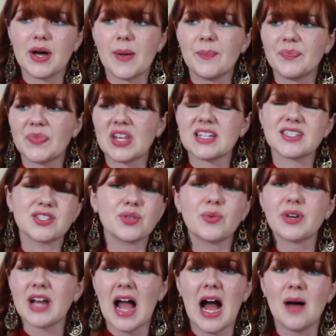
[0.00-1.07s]
but they still
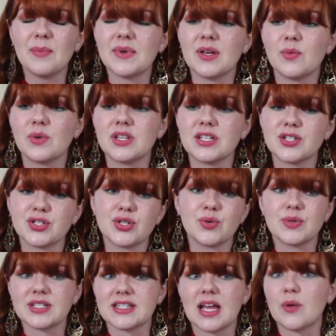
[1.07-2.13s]
weren't happy when these
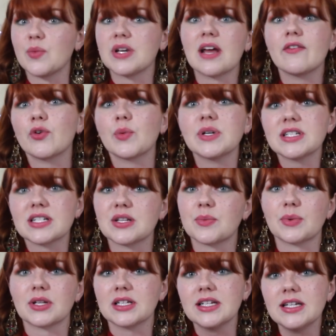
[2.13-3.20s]
two were saying, "We never went to the
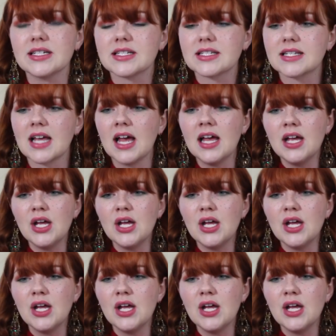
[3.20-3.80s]
police,"